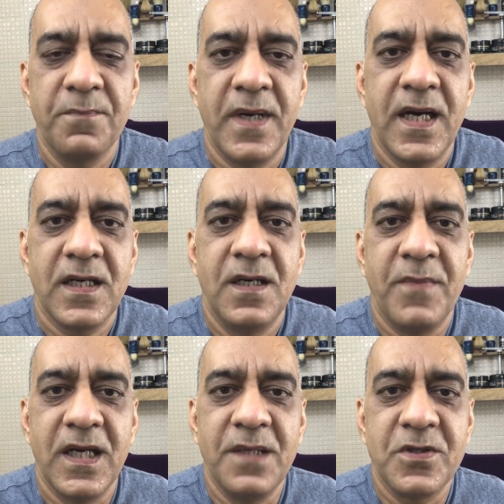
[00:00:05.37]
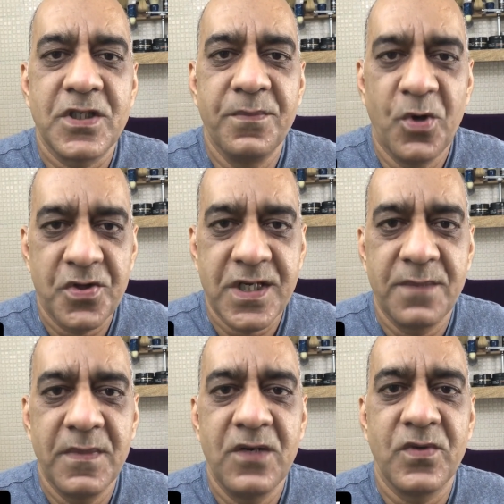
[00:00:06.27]
back. My name is
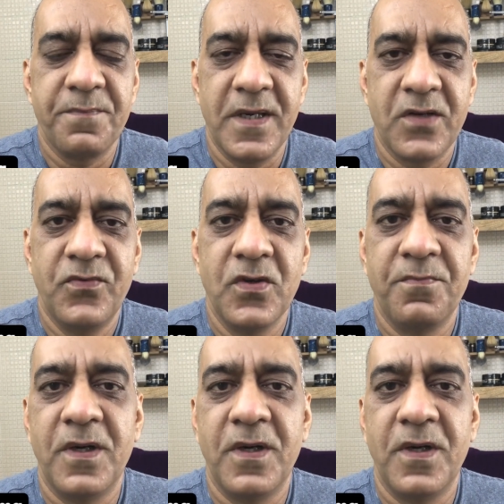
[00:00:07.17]
Seabuckthorn with pinkwoolf.